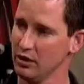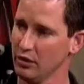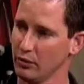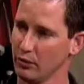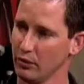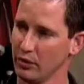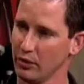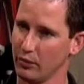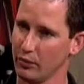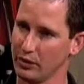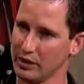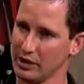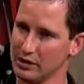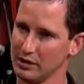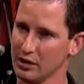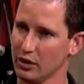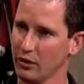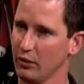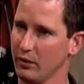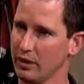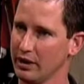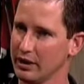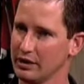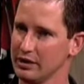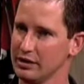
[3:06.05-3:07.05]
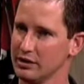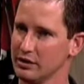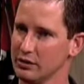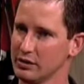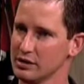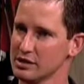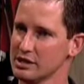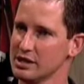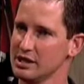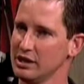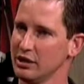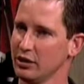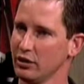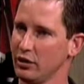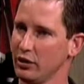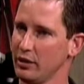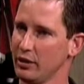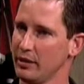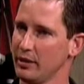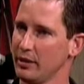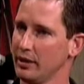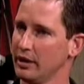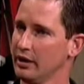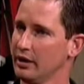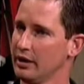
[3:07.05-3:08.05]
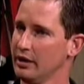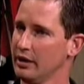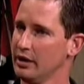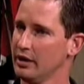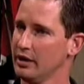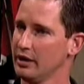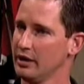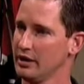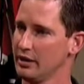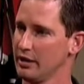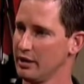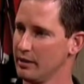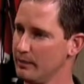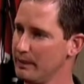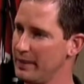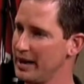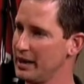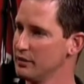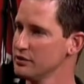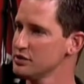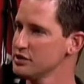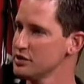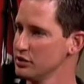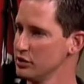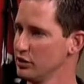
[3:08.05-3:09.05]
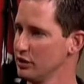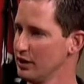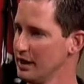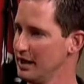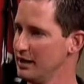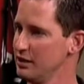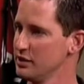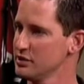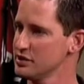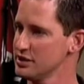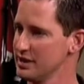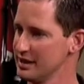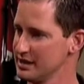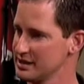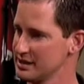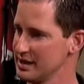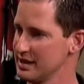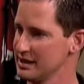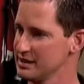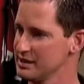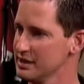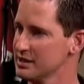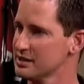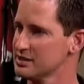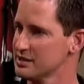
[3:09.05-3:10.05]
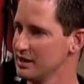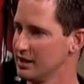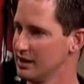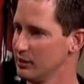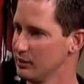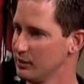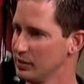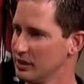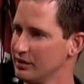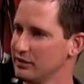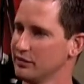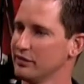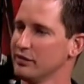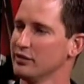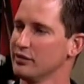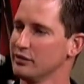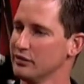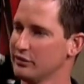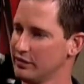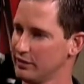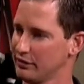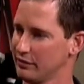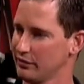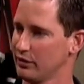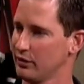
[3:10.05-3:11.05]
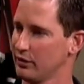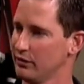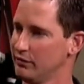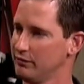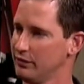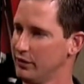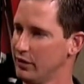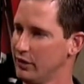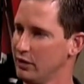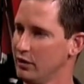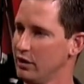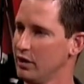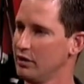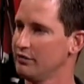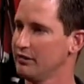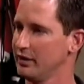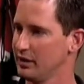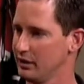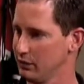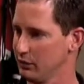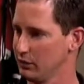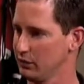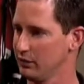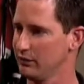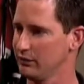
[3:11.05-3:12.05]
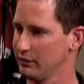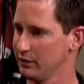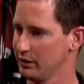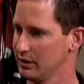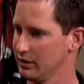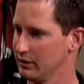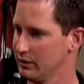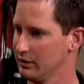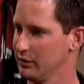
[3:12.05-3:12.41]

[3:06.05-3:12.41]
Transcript: What we don't want to do is kill the, the mouse in your house that's got ticks on it, because then those ticks are going to fall off and look for a,